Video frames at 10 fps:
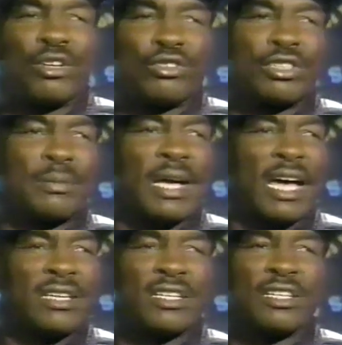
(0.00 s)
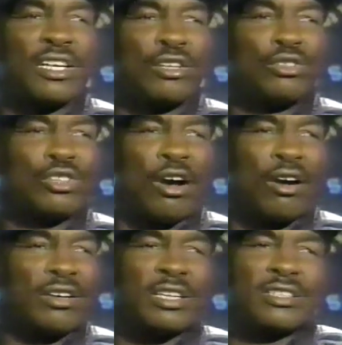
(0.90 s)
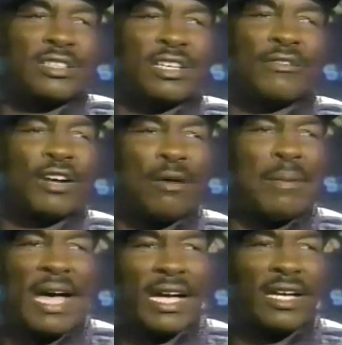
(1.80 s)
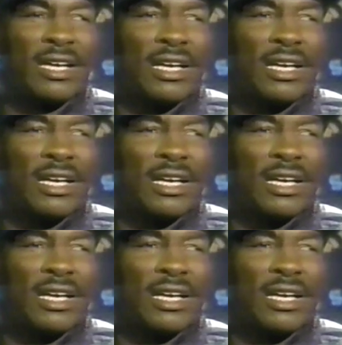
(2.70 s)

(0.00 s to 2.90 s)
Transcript: You know, some guys that lose hard and it's never come back.